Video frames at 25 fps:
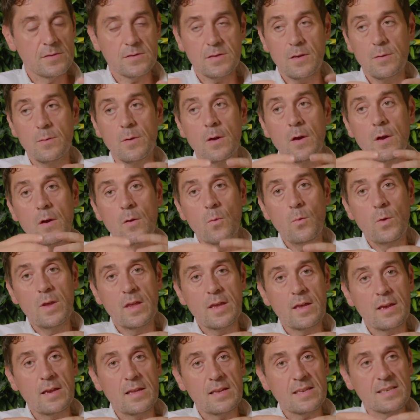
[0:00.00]
So we
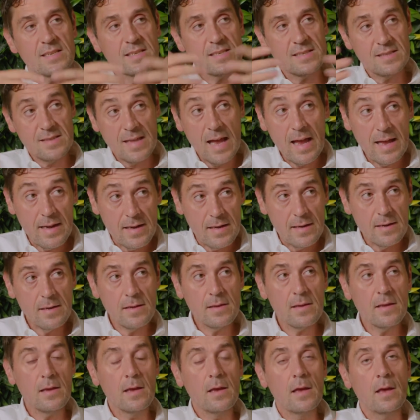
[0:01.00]
can
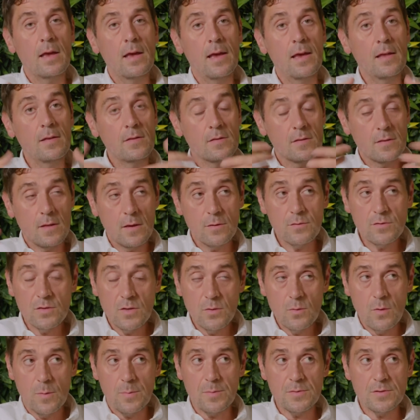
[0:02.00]
extend into those
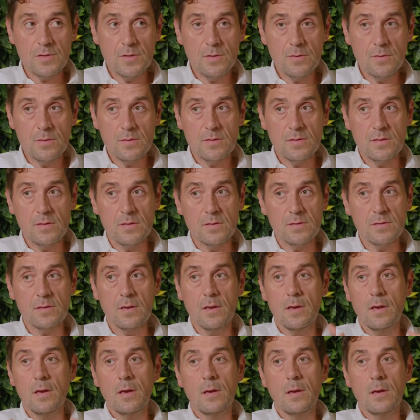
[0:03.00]
new opportunities,